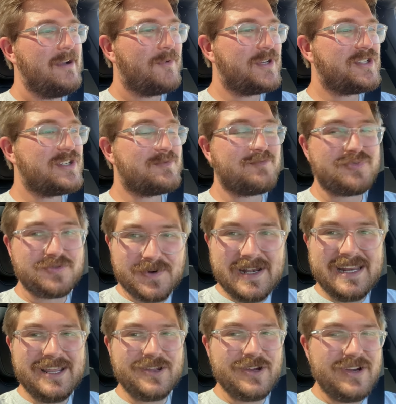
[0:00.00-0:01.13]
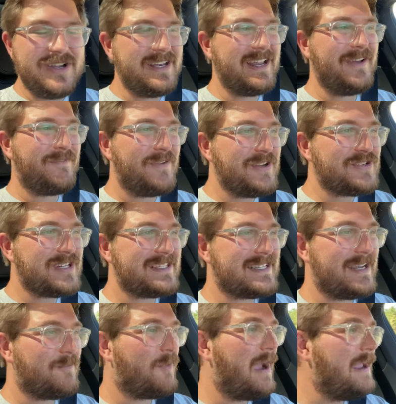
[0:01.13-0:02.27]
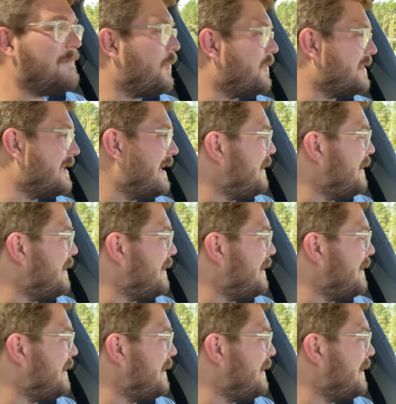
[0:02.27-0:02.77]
which is pretty good efficiency, way more than I